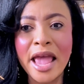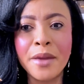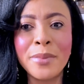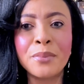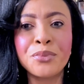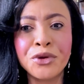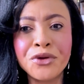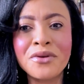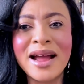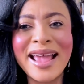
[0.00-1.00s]
herba
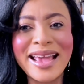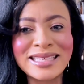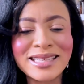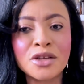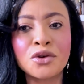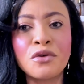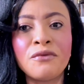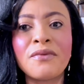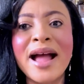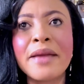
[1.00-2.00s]
pura-esque,
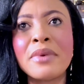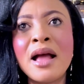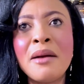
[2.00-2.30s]
vibe.